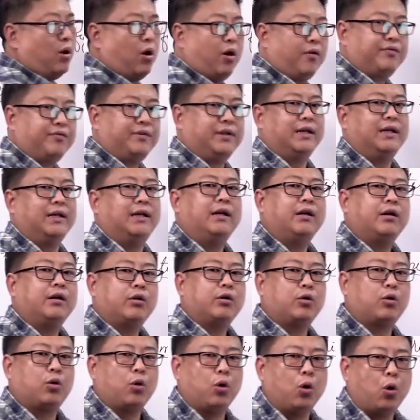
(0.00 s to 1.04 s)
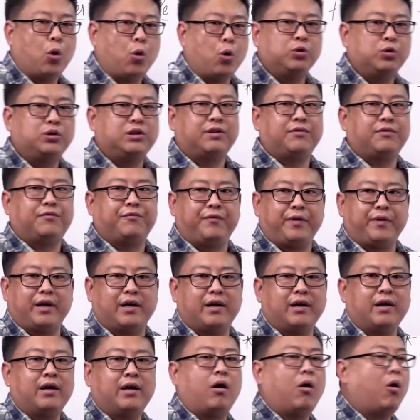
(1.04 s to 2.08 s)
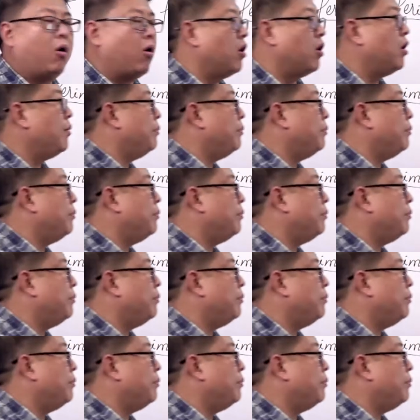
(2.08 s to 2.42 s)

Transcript: of the closed figure or